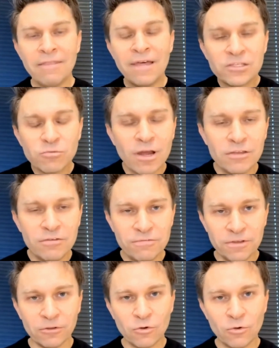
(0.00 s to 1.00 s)
And that's why
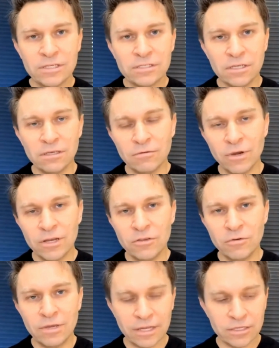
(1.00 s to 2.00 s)
you feel queasy
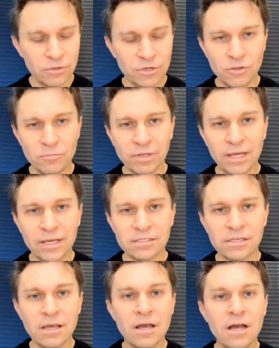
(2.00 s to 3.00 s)
when you get to a new
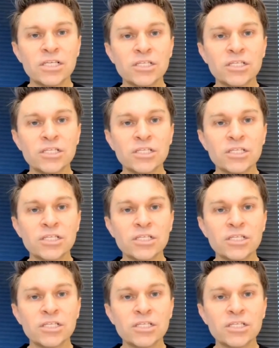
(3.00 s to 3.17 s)
place.